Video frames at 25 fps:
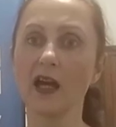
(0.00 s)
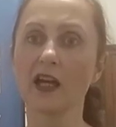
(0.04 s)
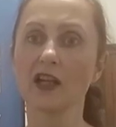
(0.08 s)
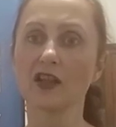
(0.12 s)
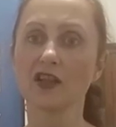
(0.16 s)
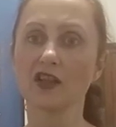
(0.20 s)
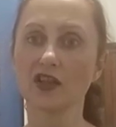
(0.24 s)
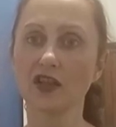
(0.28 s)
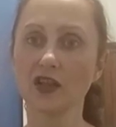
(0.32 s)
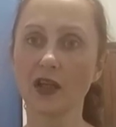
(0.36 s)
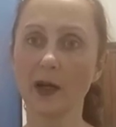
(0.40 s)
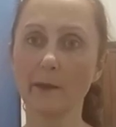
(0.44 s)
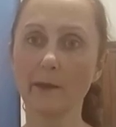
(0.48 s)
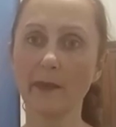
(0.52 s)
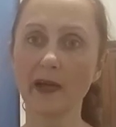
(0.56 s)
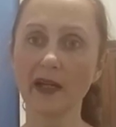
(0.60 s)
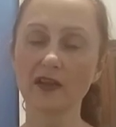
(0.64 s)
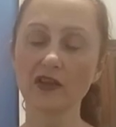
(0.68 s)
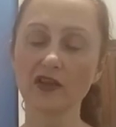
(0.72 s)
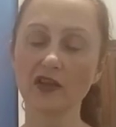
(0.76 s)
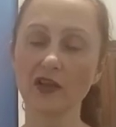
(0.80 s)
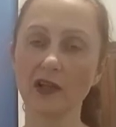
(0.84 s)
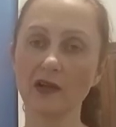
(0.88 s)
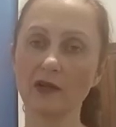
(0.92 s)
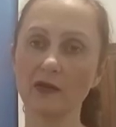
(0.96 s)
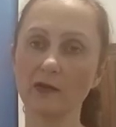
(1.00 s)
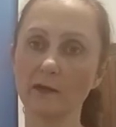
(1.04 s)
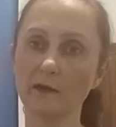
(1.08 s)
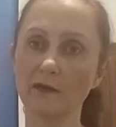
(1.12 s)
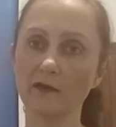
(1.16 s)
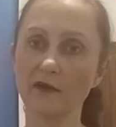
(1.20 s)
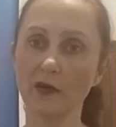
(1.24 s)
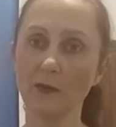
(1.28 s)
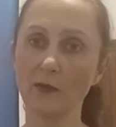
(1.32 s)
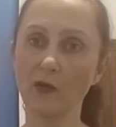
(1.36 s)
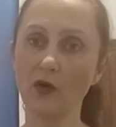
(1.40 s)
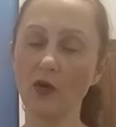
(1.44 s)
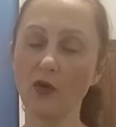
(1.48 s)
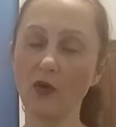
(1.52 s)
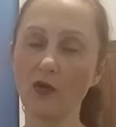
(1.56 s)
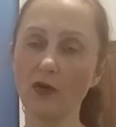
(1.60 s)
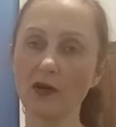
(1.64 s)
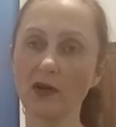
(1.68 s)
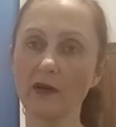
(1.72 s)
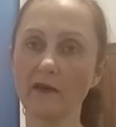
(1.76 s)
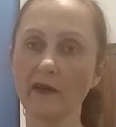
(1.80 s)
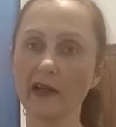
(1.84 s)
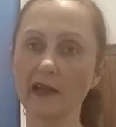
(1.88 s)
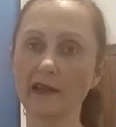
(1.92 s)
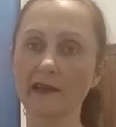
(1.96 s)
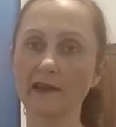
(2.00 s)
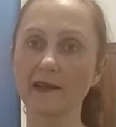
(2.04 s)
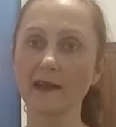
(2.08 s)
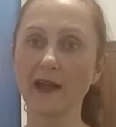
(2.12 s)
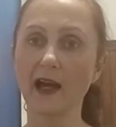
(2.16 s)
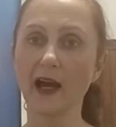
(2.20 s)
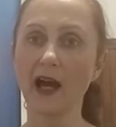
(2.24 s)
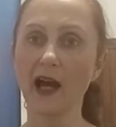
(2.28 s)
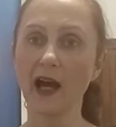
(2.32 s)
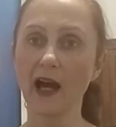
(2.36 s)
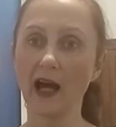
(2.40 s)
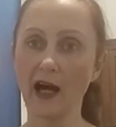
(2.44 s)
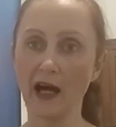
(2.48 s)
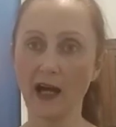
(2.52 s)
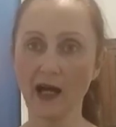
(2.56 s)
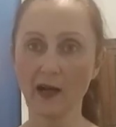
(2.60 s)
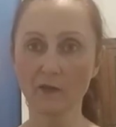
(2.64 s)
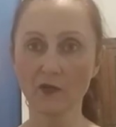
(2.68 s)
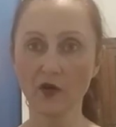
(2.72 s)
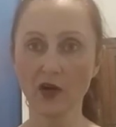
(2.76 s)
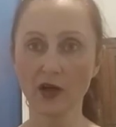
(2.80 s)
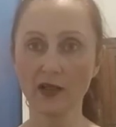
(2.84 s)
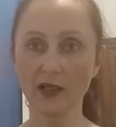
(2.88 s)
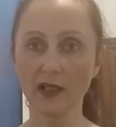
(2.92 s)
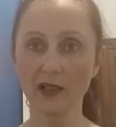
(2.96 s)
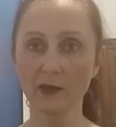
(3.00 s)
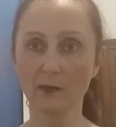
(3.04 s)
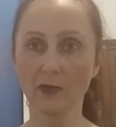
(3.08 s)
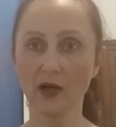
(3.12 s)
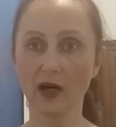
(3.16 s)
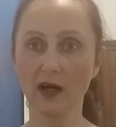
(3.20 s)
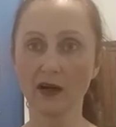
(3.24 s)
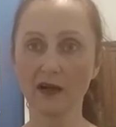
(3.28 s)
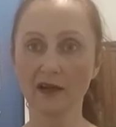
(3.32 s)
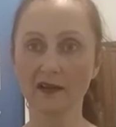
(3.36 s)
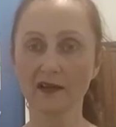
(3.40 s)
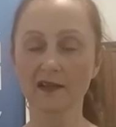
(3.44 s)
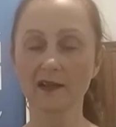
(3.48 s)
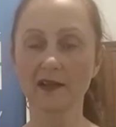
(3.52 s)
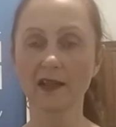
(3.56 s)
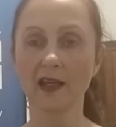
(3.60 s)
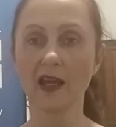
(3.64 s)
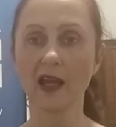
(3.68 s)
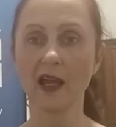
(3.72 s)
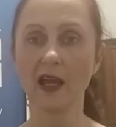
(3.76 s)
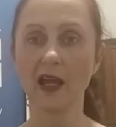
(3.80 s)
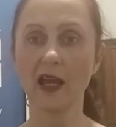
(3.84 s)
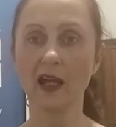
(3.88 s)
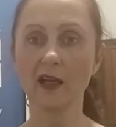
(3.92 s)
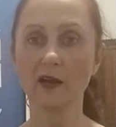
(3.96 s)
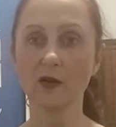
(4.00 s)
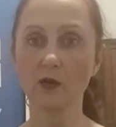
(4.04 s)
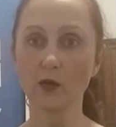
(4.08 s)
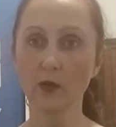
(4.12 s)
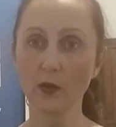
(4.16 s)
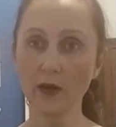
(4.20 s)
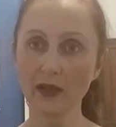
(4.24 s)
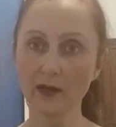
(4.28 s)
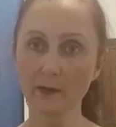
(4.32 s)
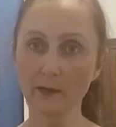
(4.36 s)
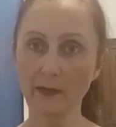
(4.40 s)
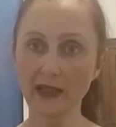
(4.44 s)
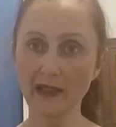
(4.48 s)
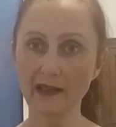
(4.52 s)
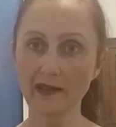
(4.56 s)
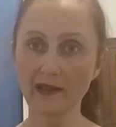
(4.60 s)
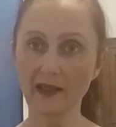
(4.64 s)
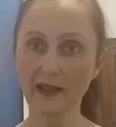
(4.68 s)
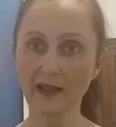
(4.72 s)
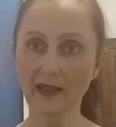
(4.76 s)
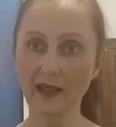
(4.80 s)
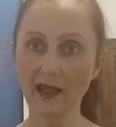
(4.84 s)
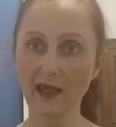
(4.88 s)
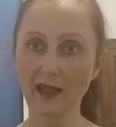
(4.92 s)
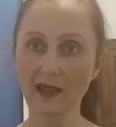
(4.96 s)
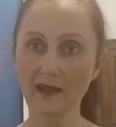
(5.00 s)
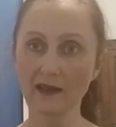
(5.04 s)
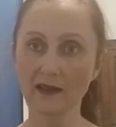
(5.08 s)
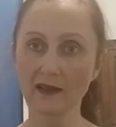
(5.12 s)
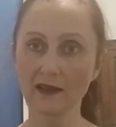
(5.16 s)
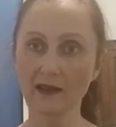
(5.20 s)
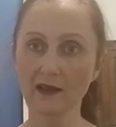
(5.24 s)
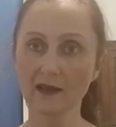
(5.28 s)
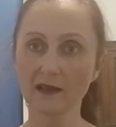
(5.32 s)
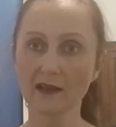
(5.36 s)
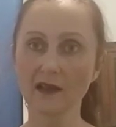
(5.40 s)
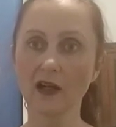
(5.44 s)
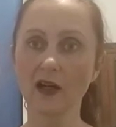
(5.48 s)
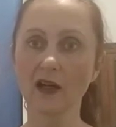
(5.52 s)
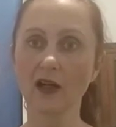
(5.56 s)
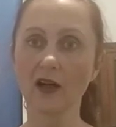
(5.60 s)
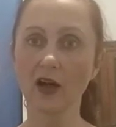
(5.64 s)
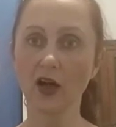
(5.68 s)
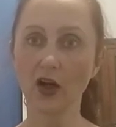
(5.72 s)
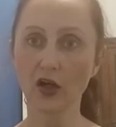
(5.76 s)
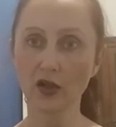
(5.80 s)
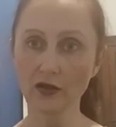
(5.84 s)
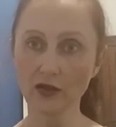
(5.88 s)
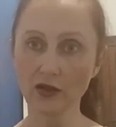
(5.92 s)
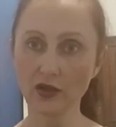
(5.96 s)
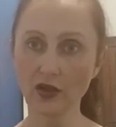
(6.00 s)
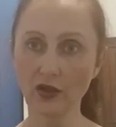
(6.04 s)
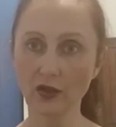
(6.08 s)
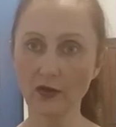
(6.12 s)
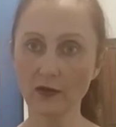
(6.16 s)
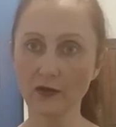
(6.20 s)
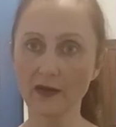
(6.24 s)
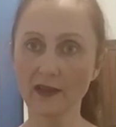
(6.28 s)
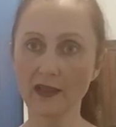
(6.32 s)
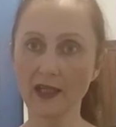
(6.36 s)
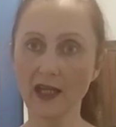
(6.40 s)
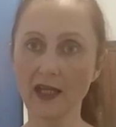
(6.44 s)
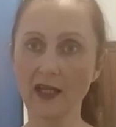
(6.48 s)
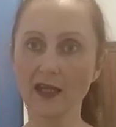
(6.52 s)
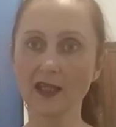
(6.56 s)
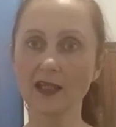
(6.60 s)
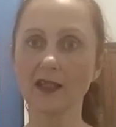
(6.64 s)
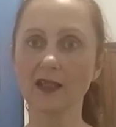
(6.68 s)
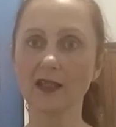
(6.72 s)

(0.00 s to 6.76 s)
Shabbat Shalom from all of us. I'm Rolene Marks, and we'll meet again on Tuesday.